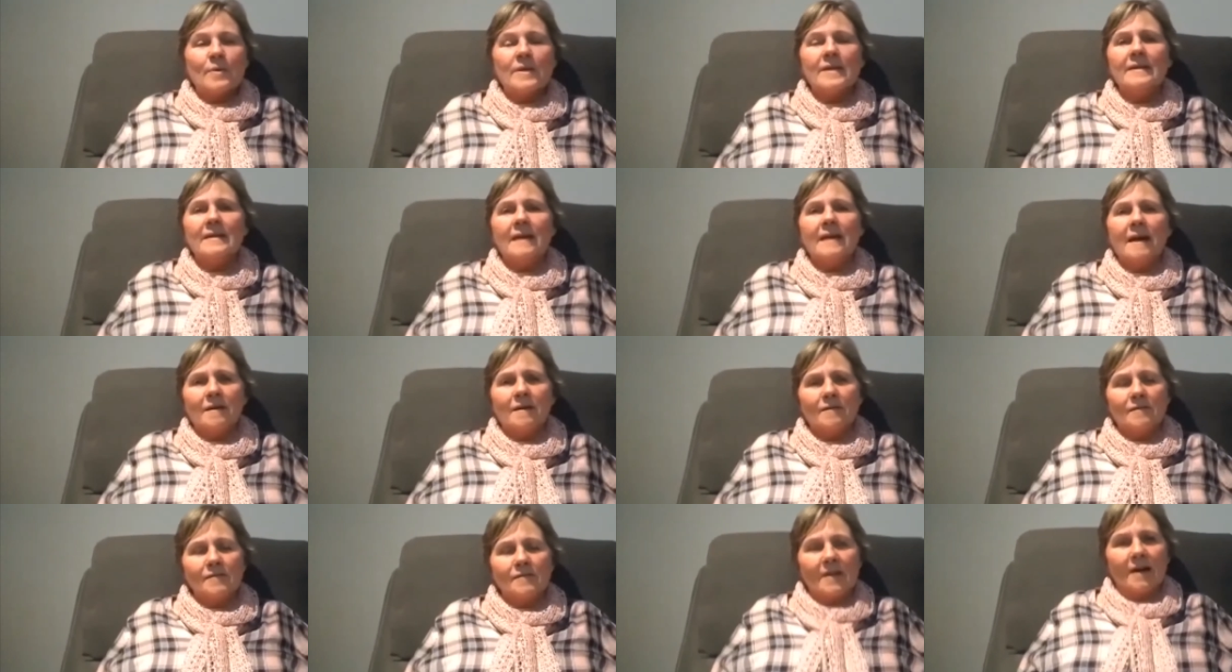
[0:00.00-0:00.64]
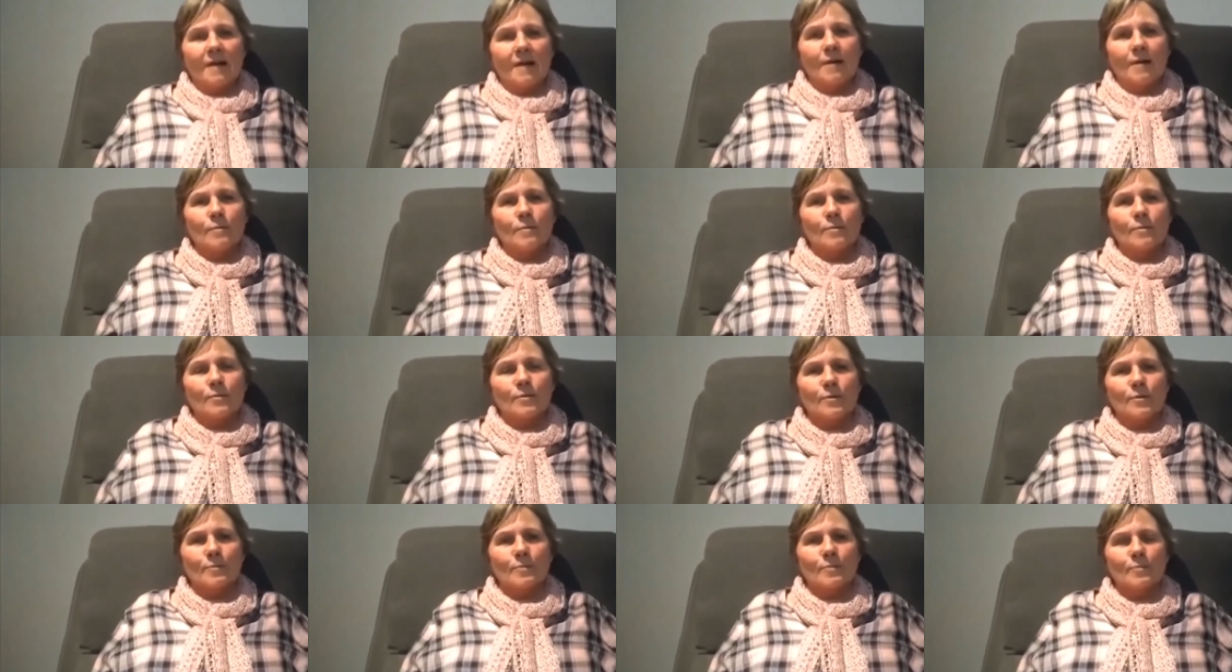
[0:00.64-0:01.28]
we love the
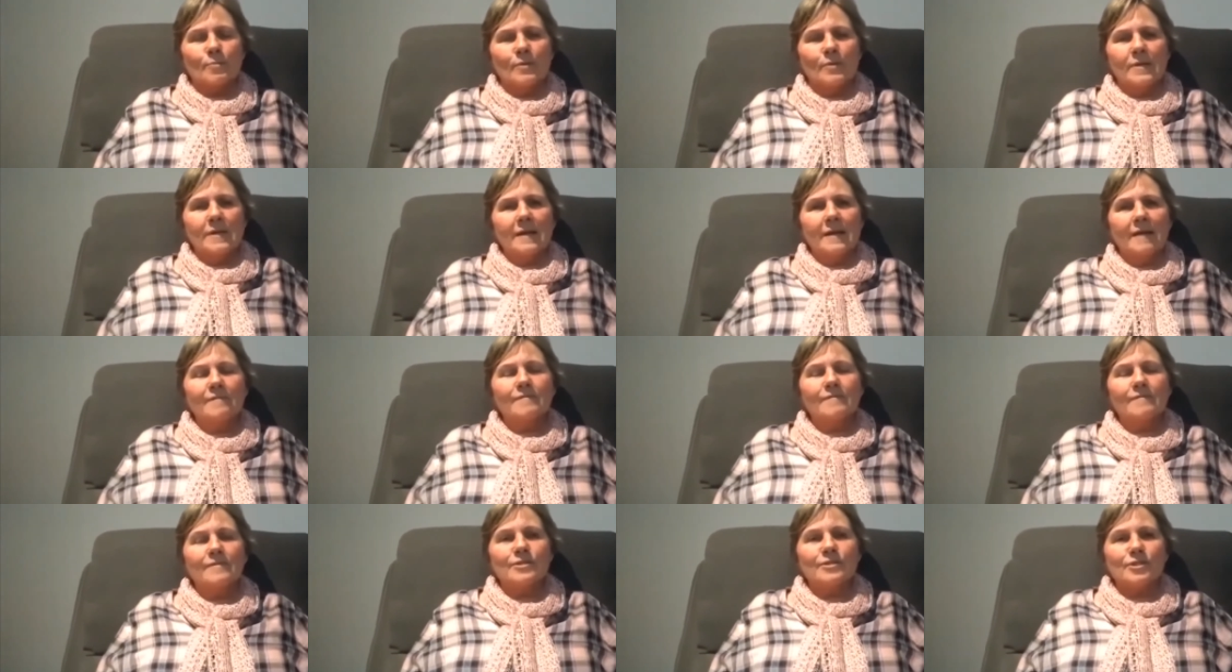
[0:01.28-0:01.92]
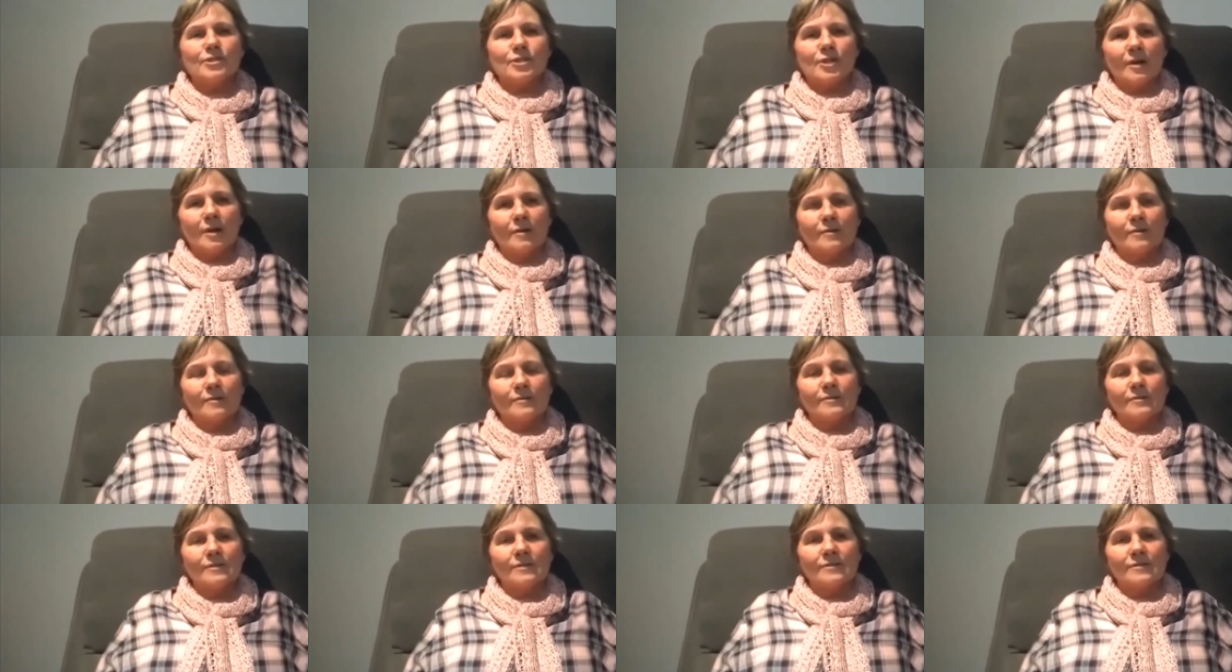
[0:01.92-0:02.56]
home group. We love the
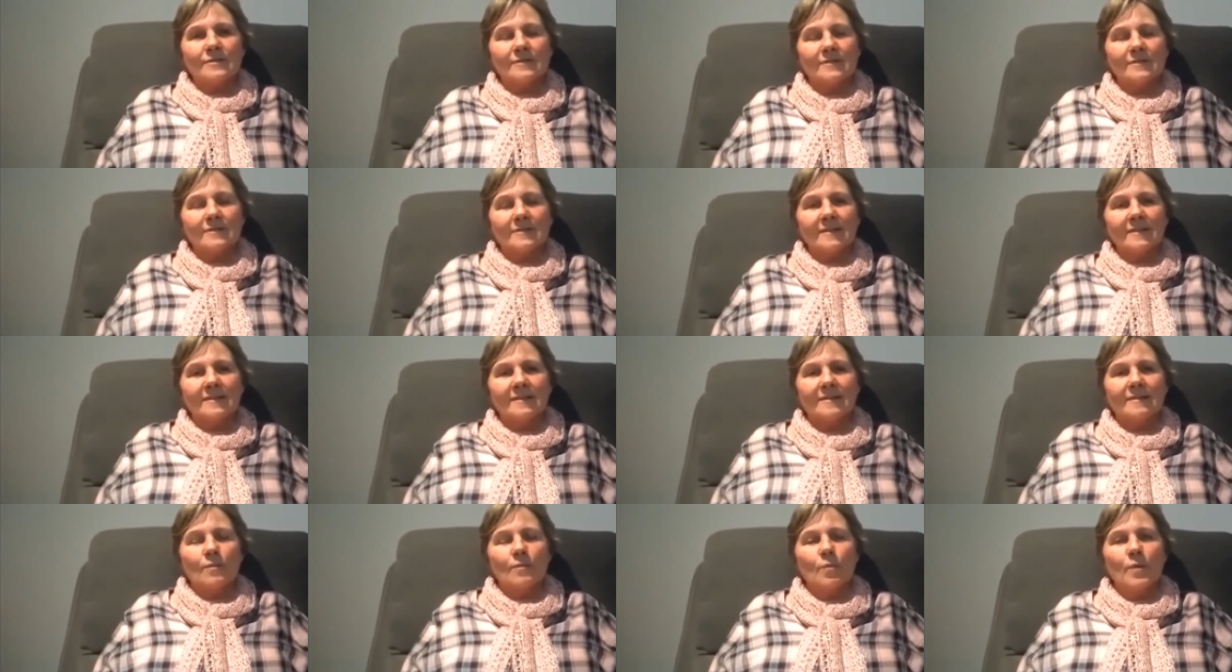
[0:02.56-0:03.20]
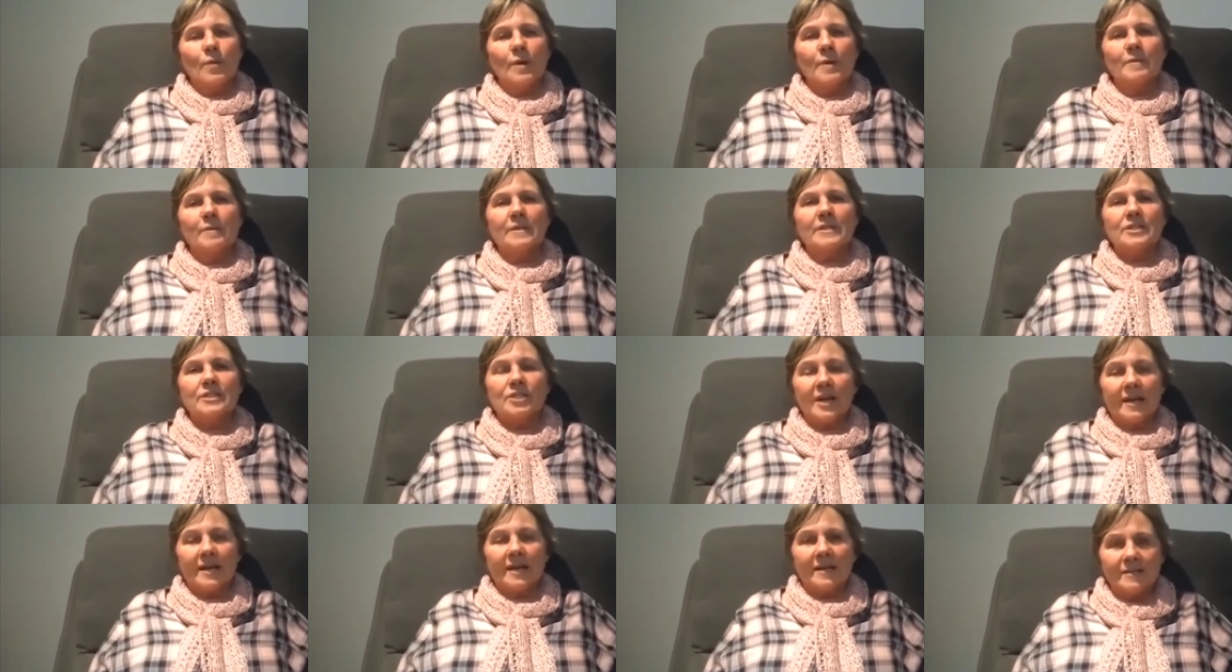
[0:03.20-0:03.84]
jokes and where we
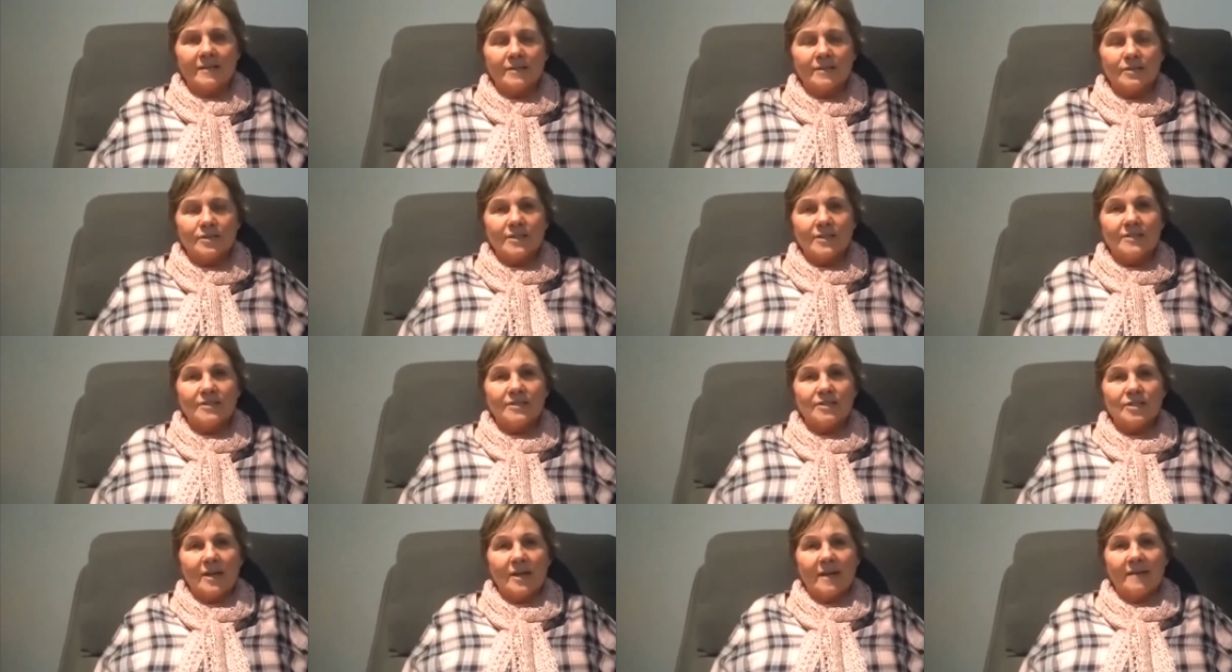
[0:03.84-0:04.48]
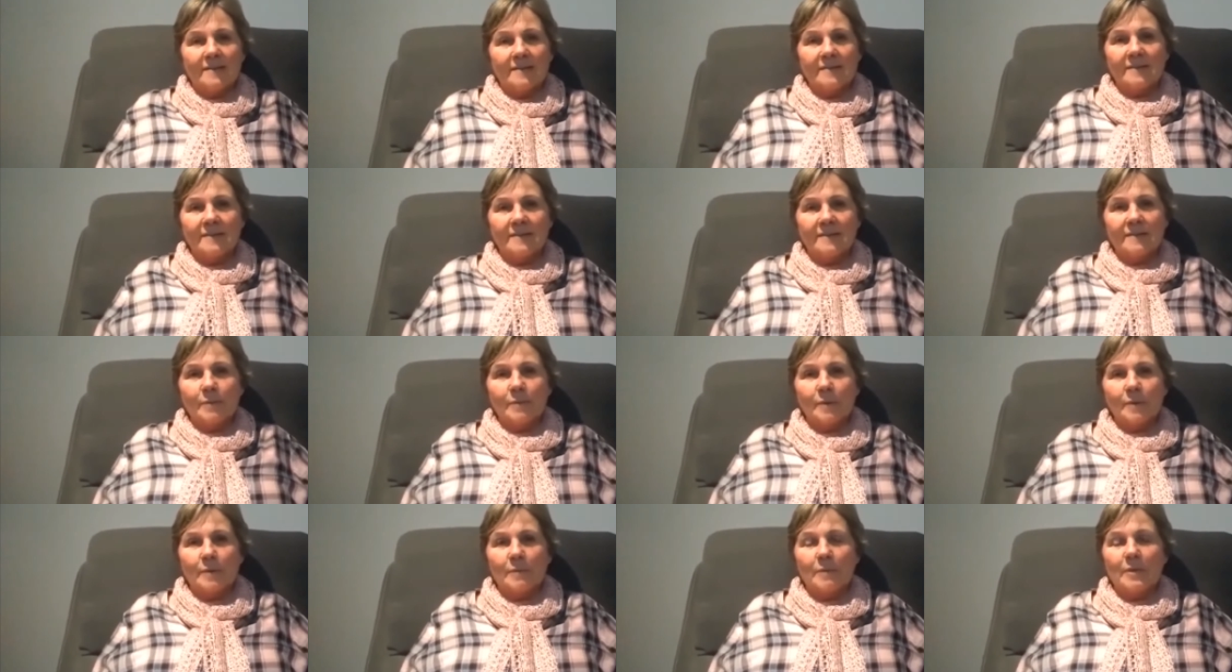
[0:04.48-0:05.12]
challenge each
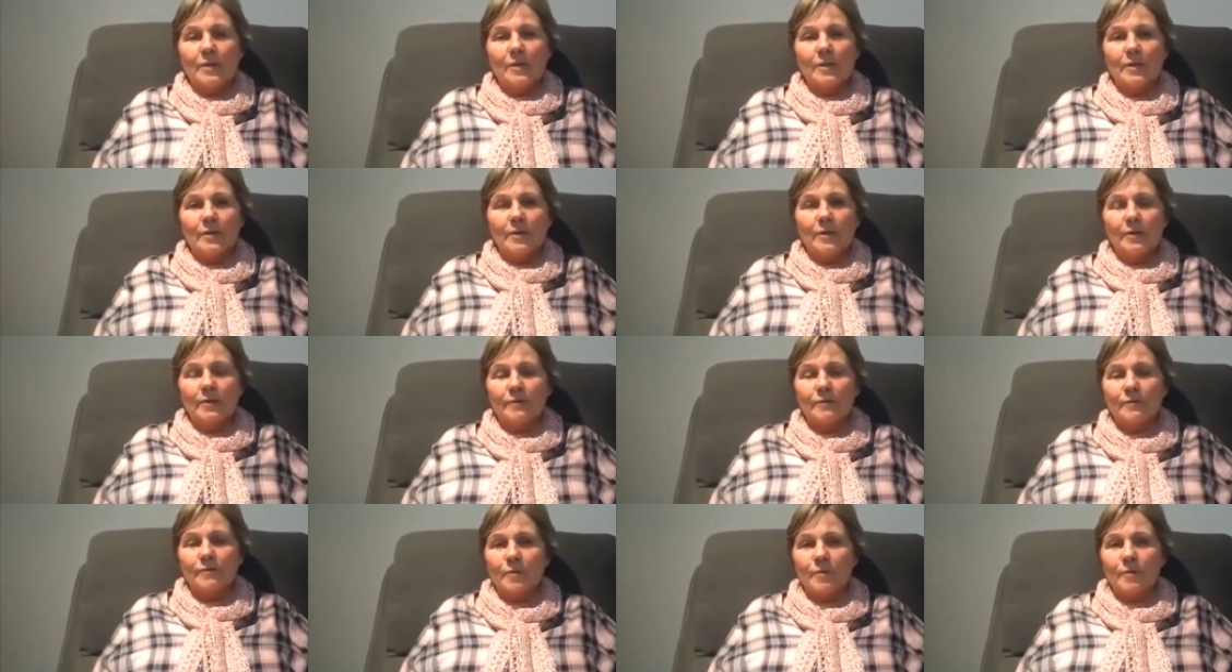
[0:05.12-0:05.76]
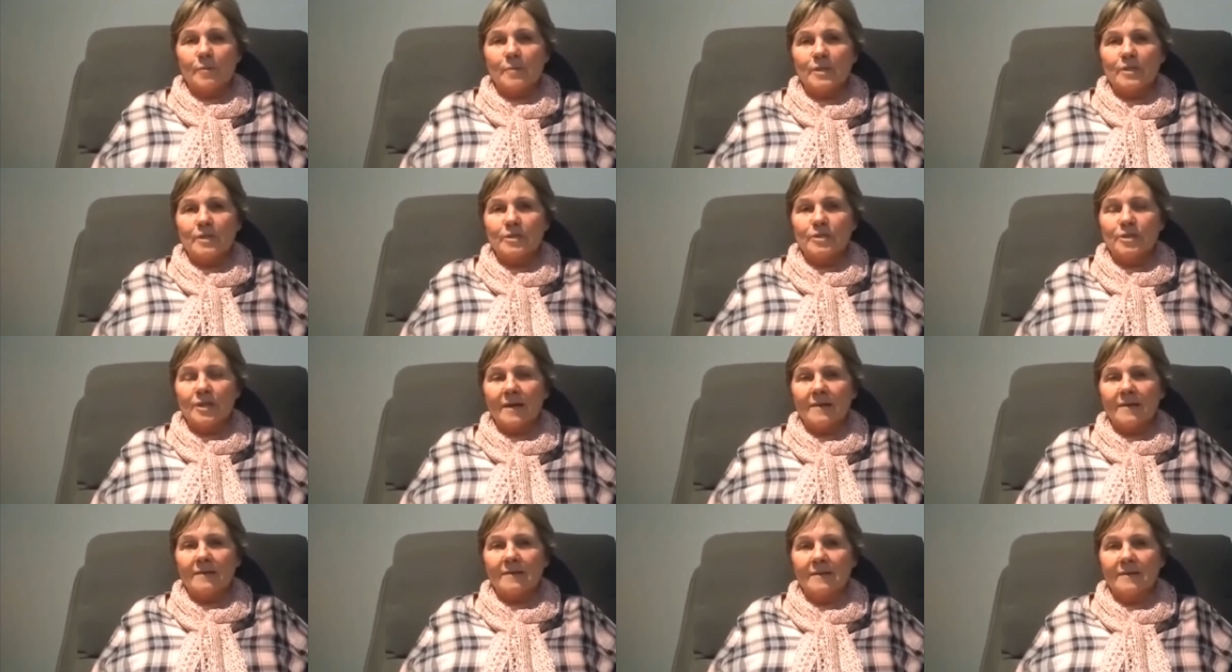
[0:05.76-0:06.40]
other, where we learn from each
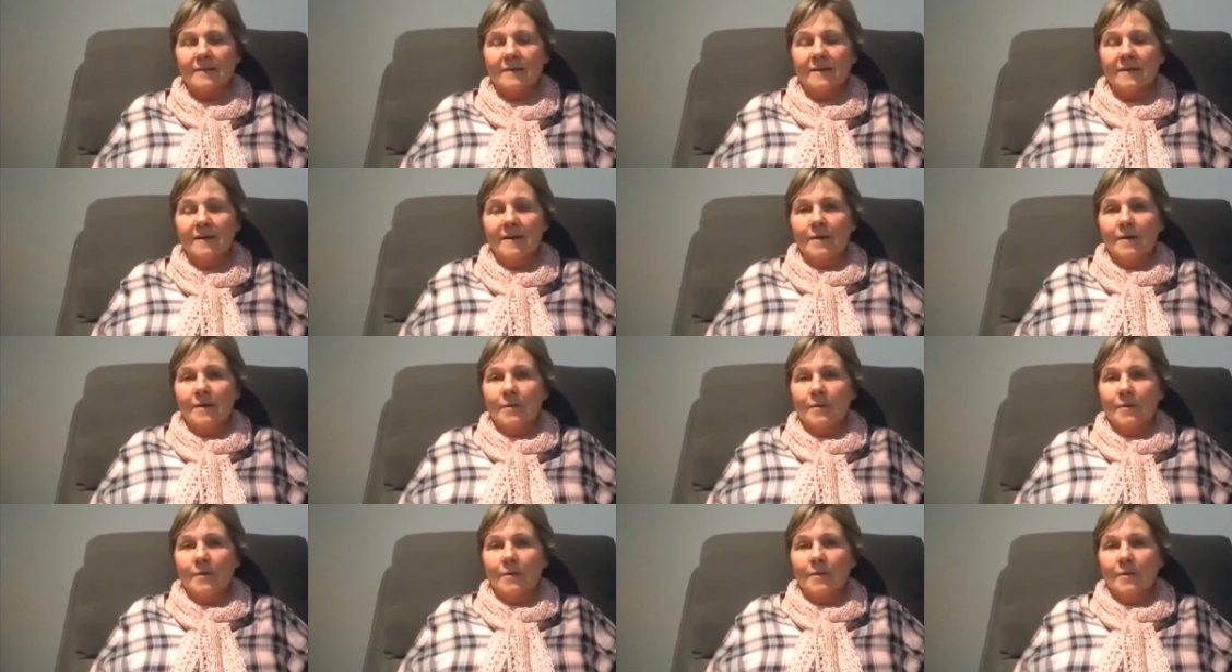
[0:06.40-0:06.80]
other.